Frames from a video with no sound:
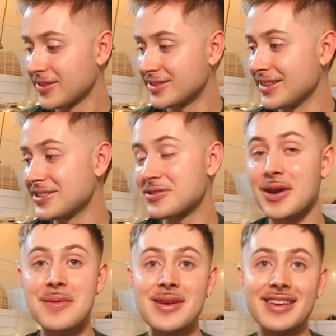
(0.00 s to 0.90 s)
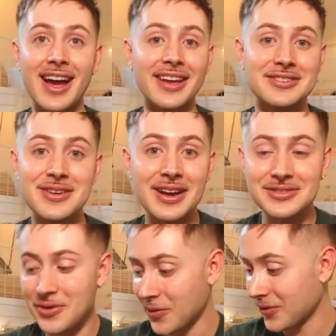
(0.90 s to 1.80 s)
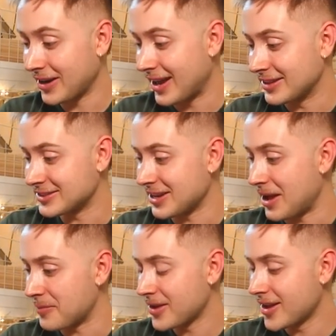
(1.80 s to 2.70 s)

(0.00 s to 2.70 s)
See, this is what I mean, guys. You guys are ordering nonstop.